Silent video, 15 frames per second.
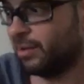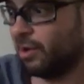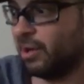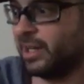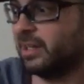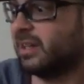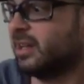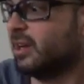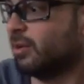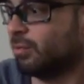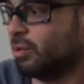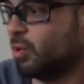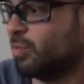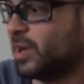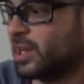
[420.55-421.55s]
very
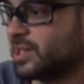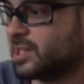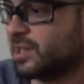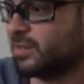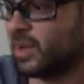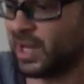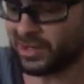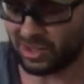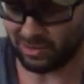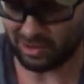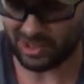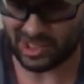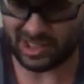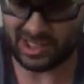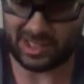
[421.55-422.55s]
robust and
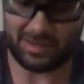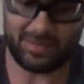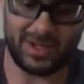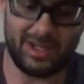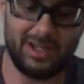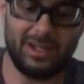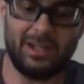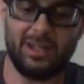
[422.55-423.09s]
modular system.